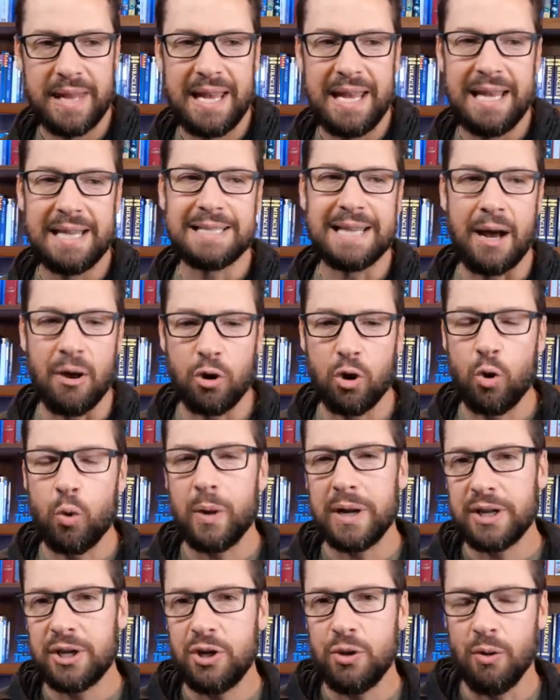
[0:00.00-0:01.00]
is how
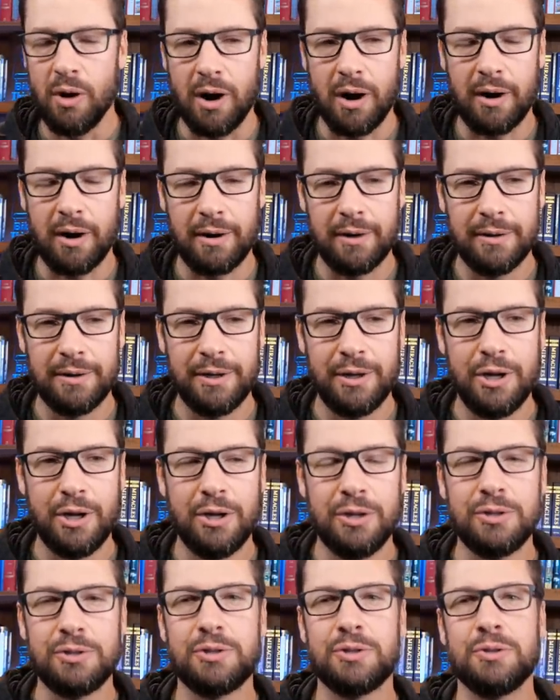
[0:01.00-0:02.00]
quick you are
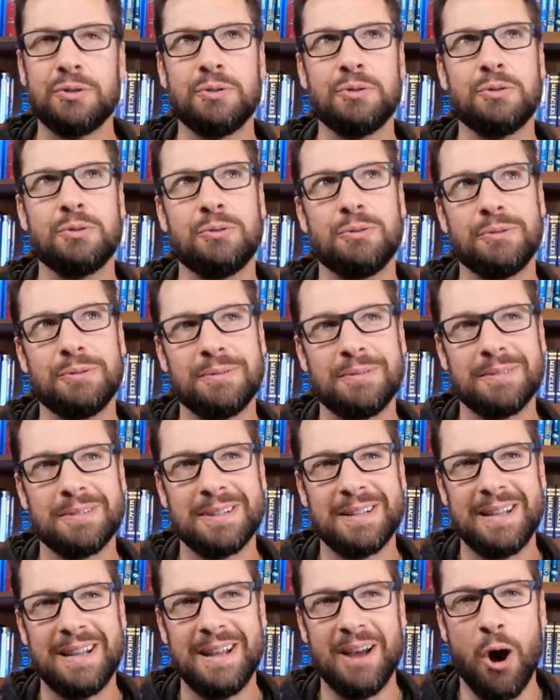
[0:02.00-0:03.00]
to
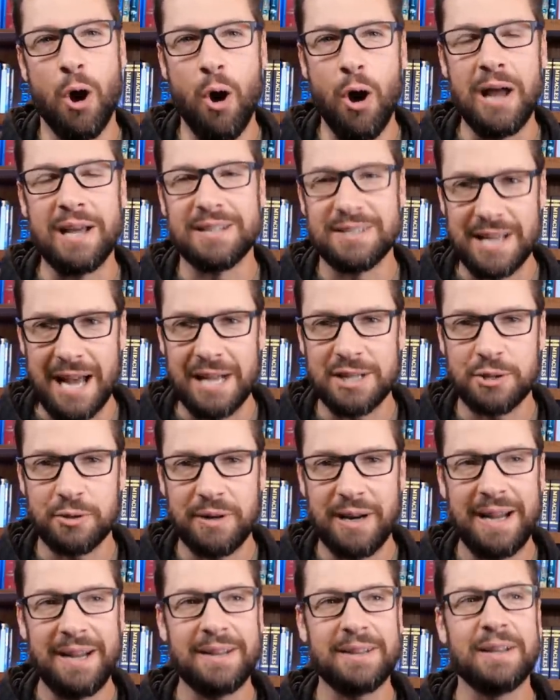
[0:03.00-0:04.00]

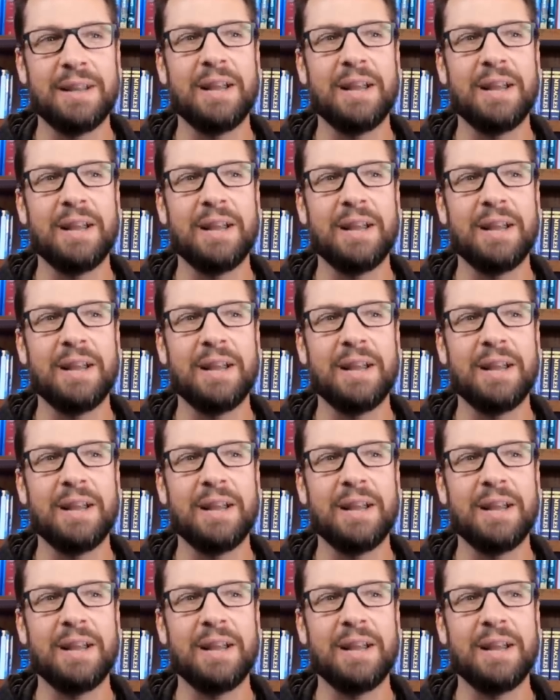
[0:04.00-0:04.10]
exaggerate,